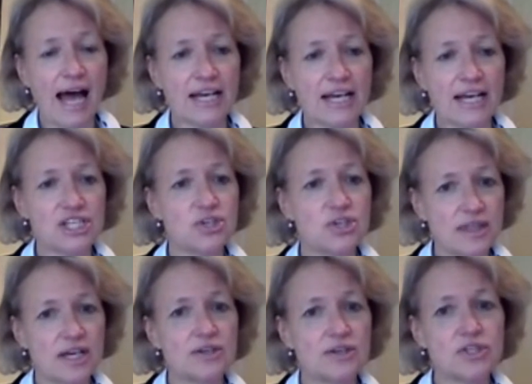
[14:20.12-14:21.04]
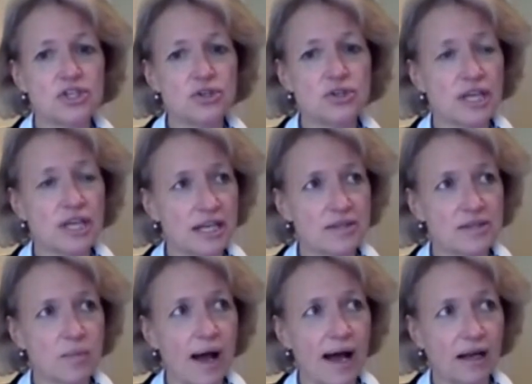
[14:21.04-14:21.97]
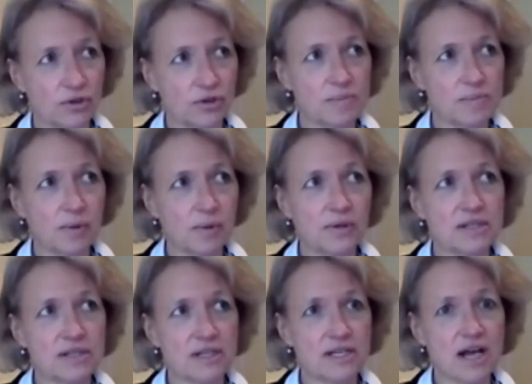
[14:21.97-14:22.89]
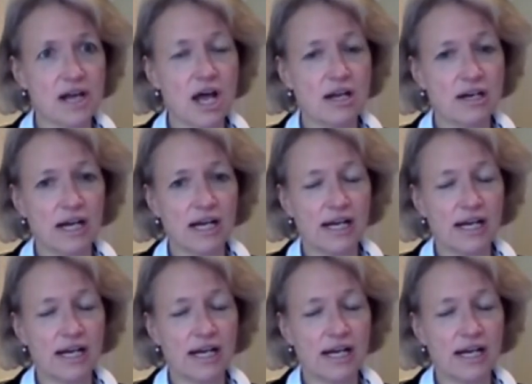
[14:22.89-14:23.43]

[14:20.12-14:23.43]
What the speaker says: And doing those 2 things well, your sponsor and